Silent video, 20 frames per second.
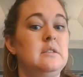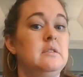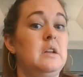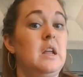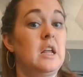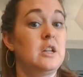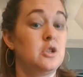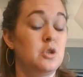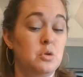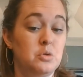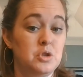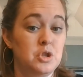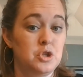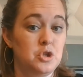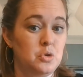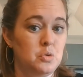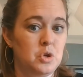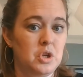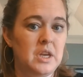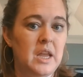as close as you
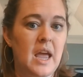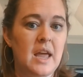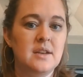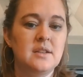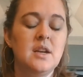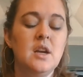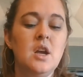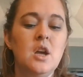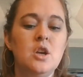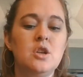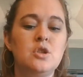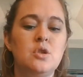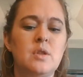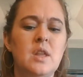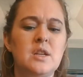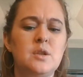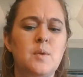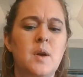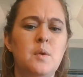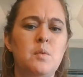could get. So
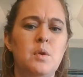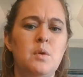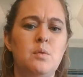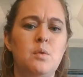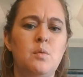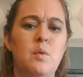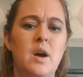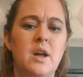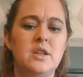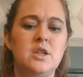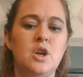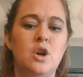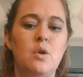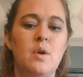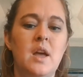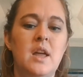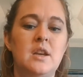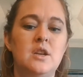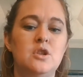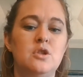that's why we would want to go
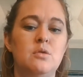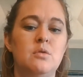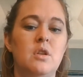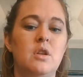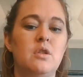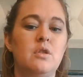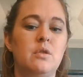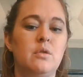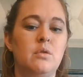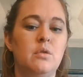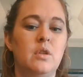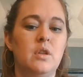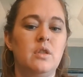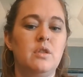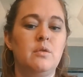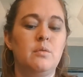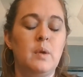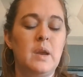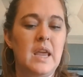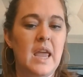ahead and do the
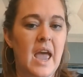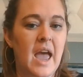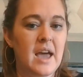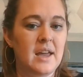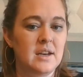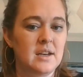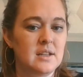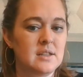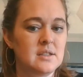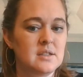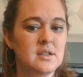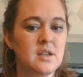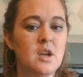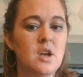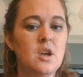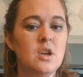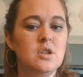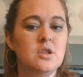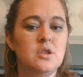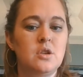3 add-ins.
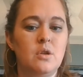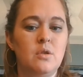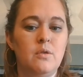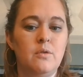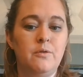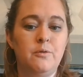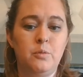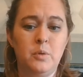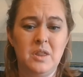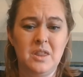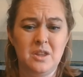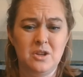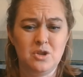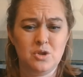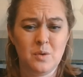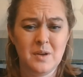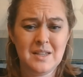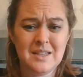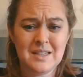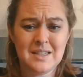So with the
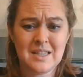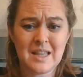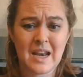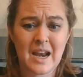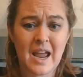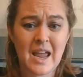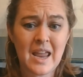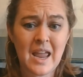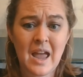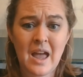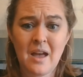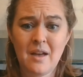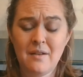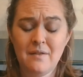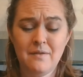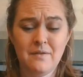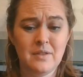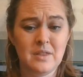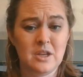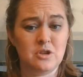choices that I have,
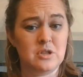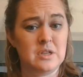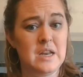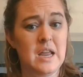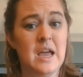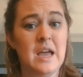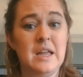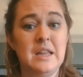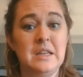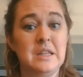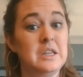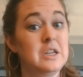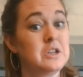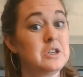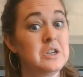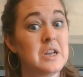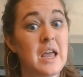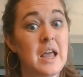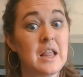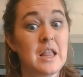there's not
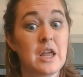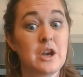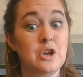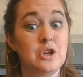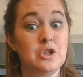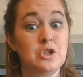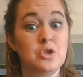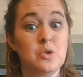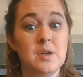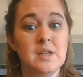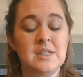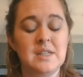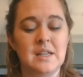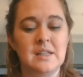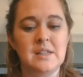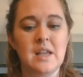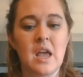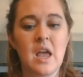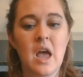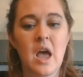a lot of good choices.
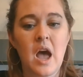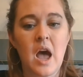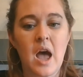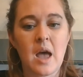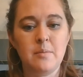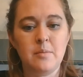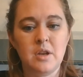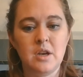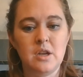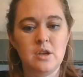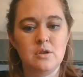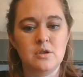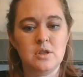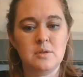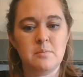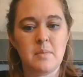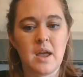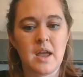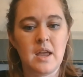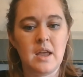I'm going to use
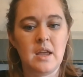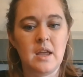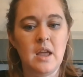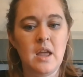my